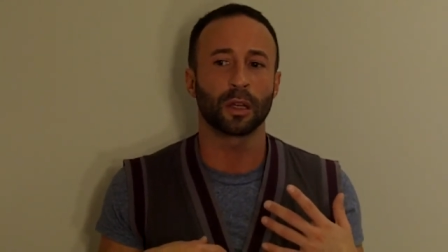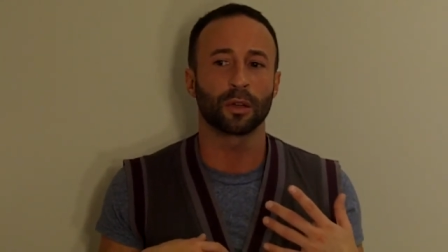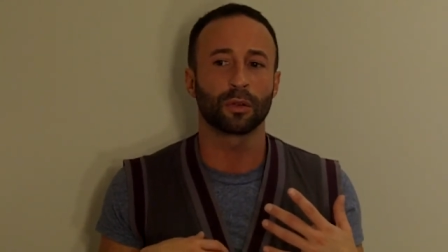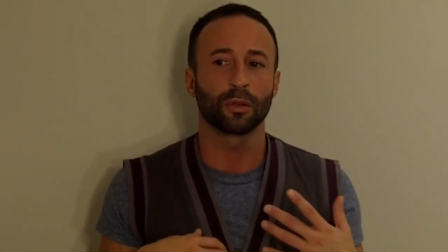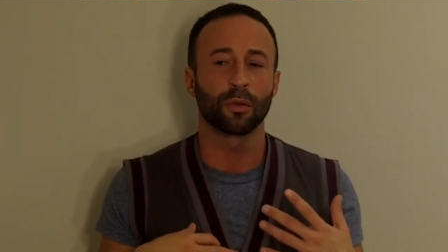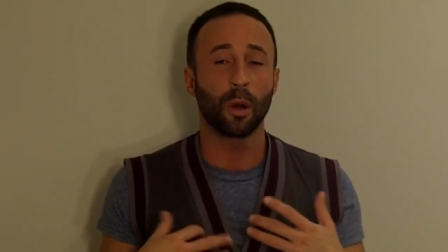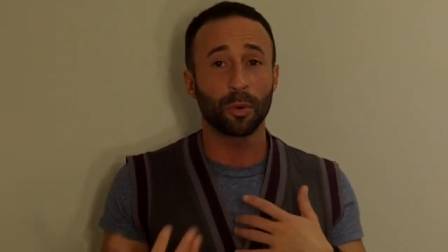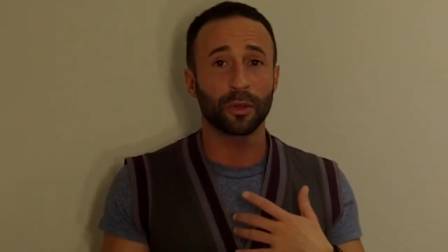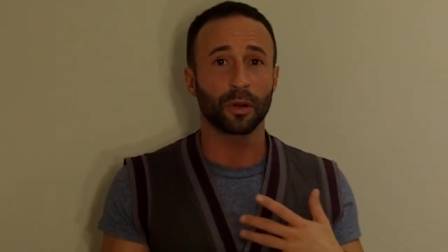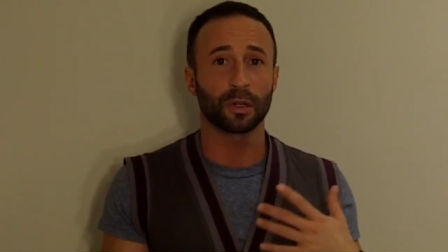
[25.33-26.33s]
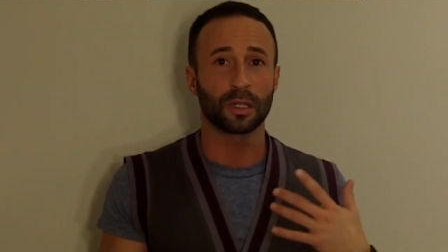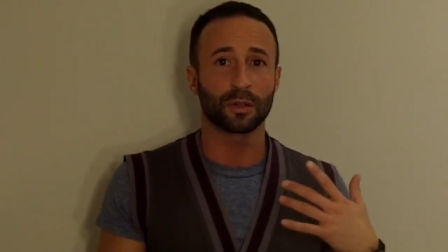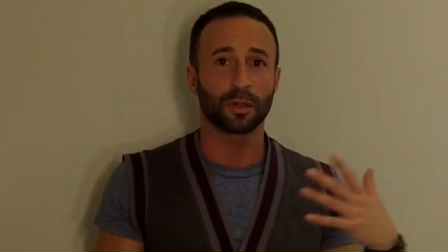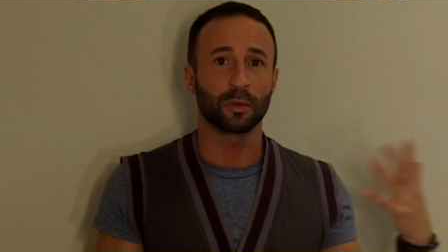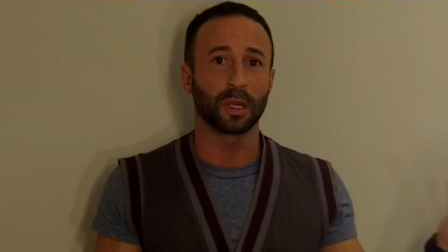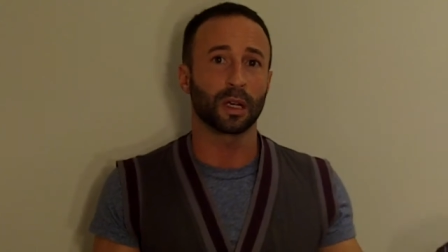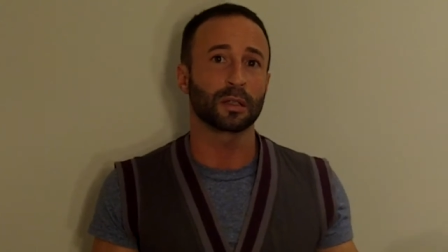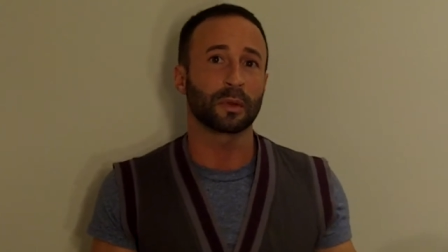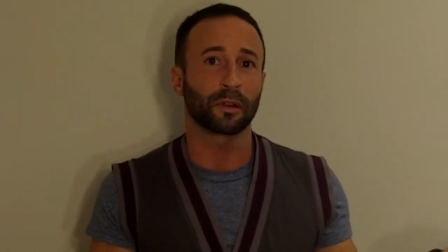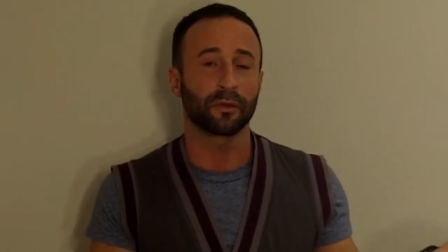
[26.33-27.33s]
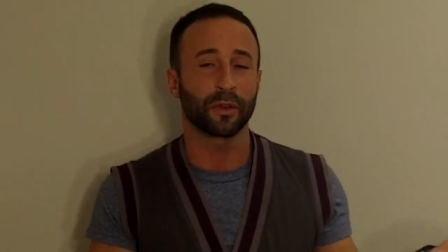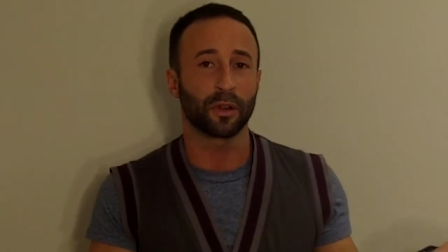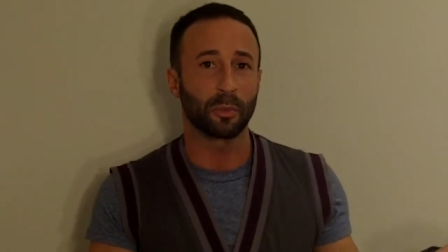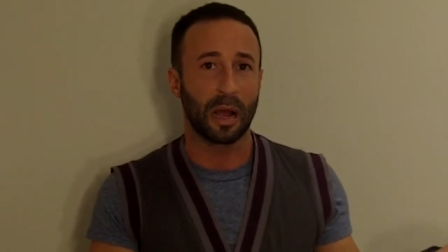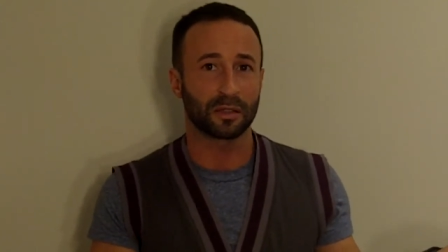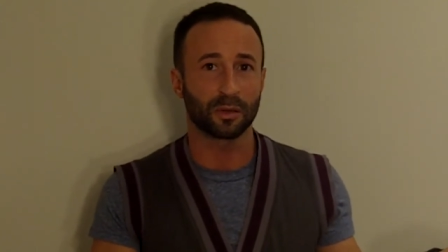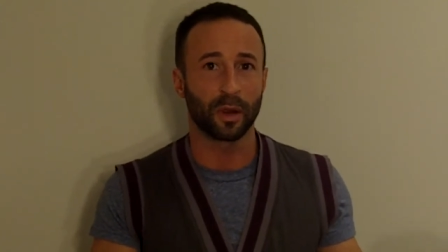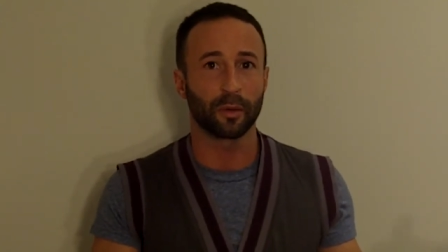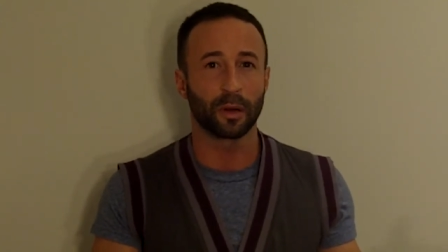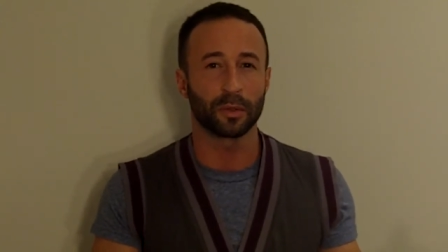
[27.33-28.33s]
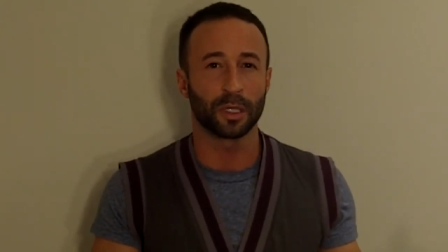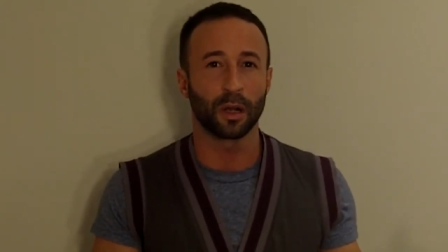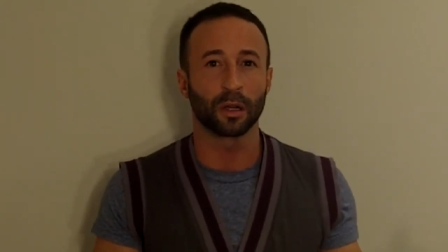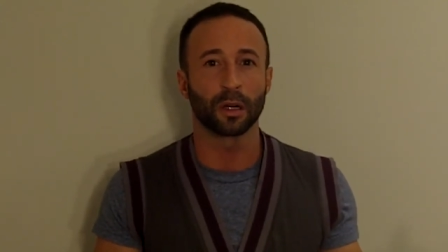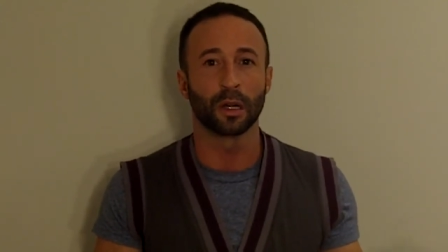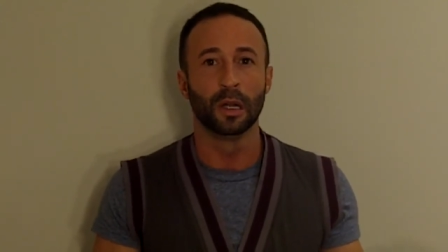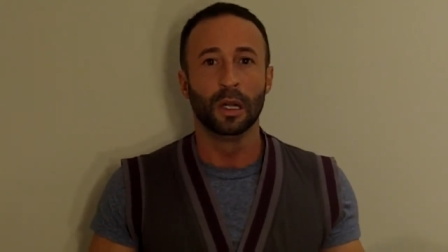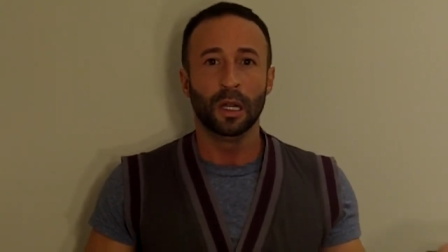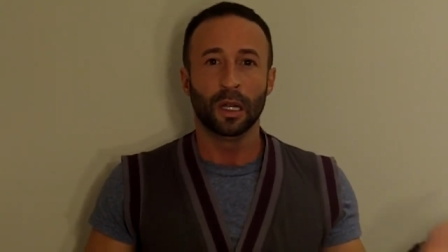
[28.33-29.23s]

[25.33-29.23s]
I grew up with her essentially because my grandfather had passed away when I was younger